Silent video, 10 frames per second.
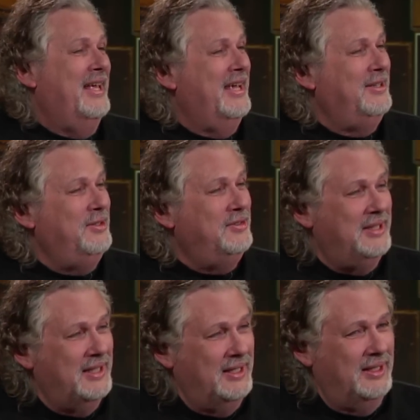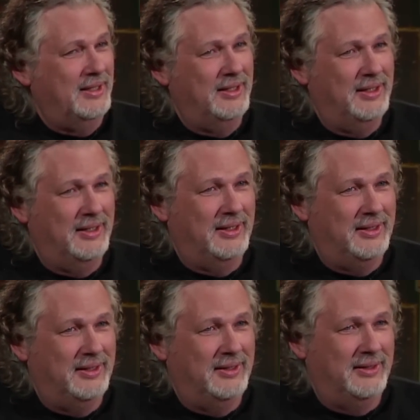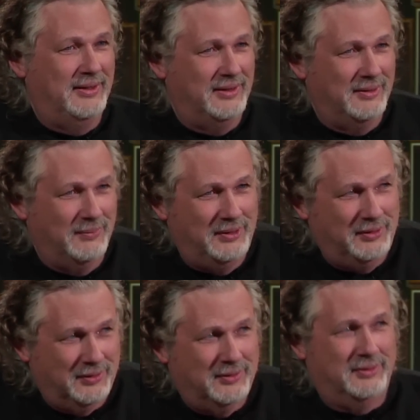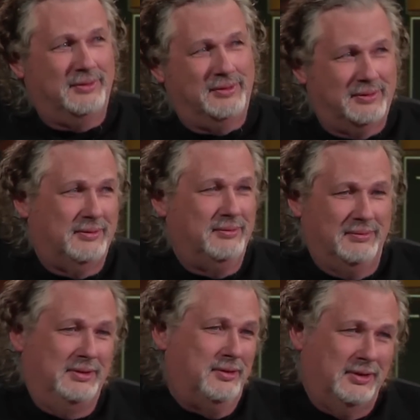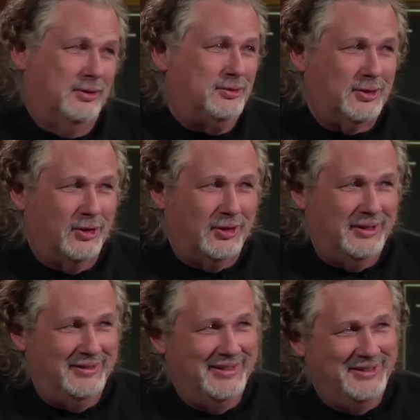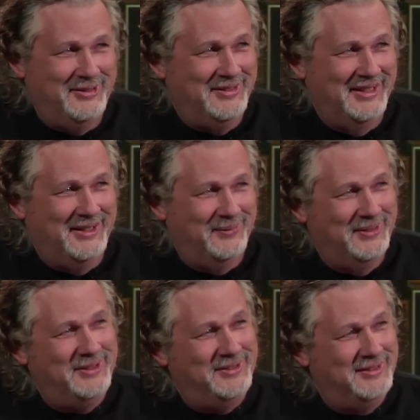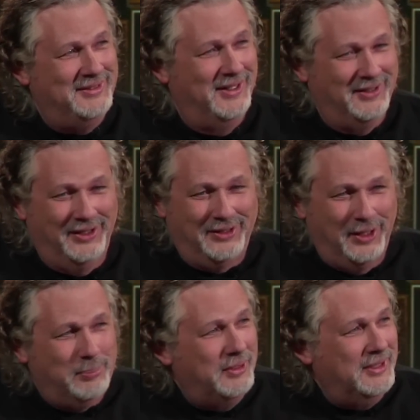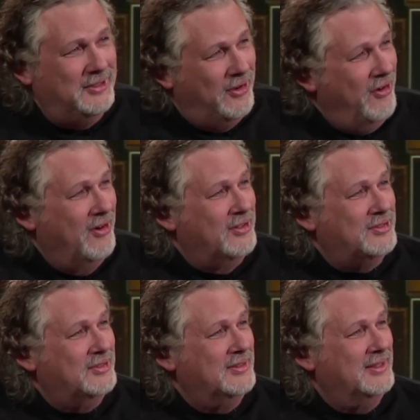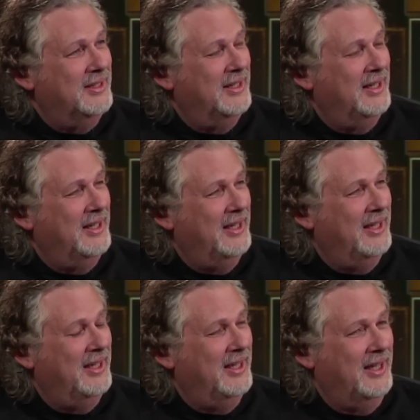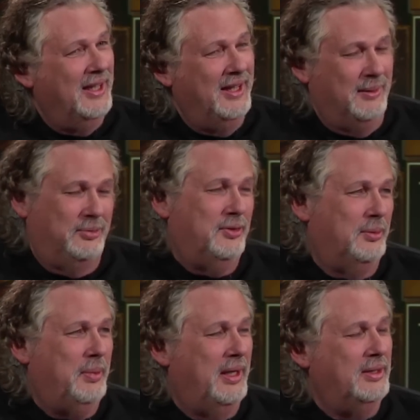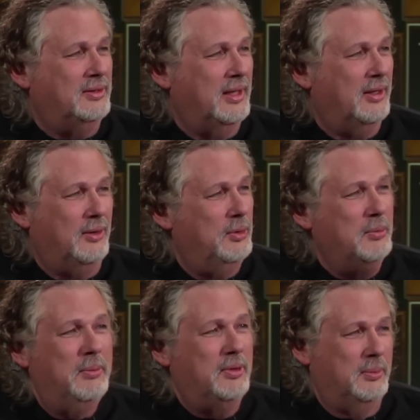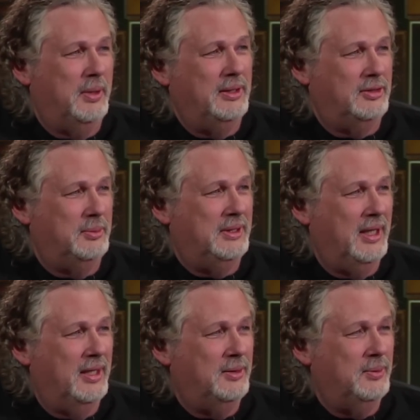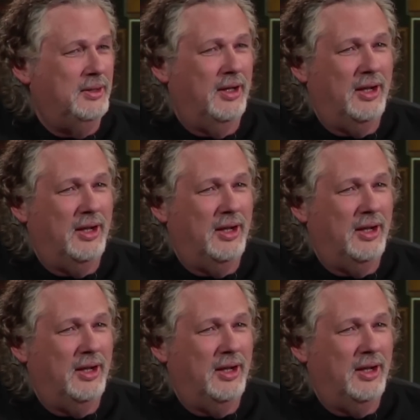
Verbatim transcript: And you did it with your with your little Scully, and you did it with a, uh-huh. a couple of guitars. Yeah. Yeah. And I'm sure the bass. I don't remember the bass, to be candid with you.